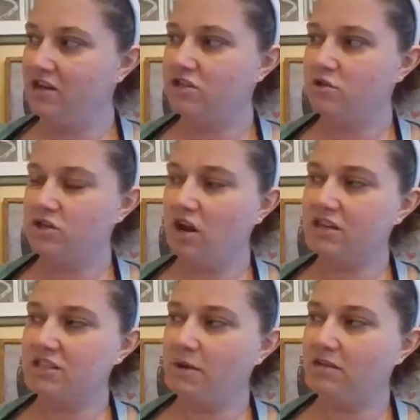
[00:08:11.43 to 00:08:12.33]
So it
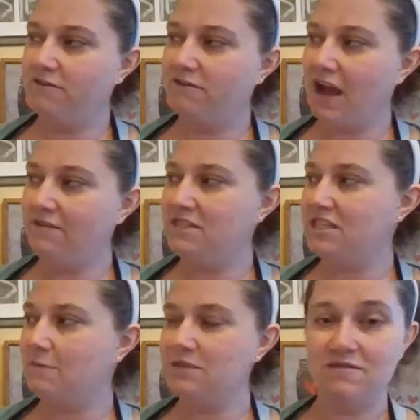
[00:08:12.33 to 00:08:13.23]
talks about the 5
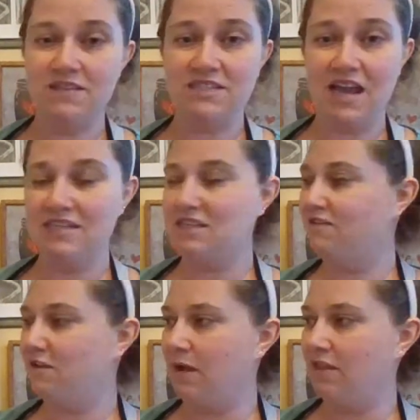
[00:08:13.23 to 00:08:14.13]
steps of the
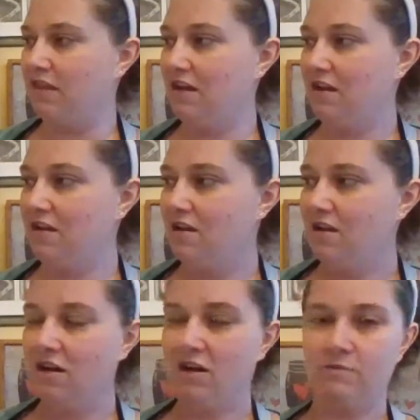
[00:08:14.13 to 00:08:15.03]
scientific method,
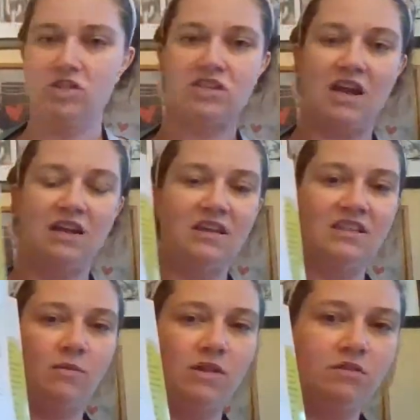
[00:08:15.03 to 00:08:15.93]
just kind of like
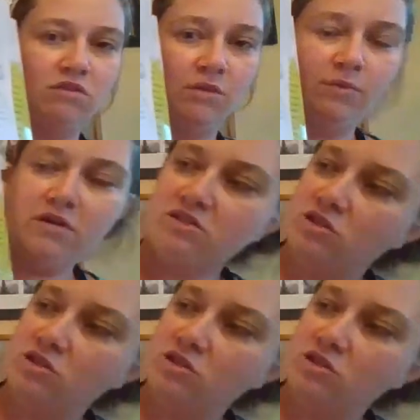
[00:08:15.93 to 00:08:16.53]
they went through in the book.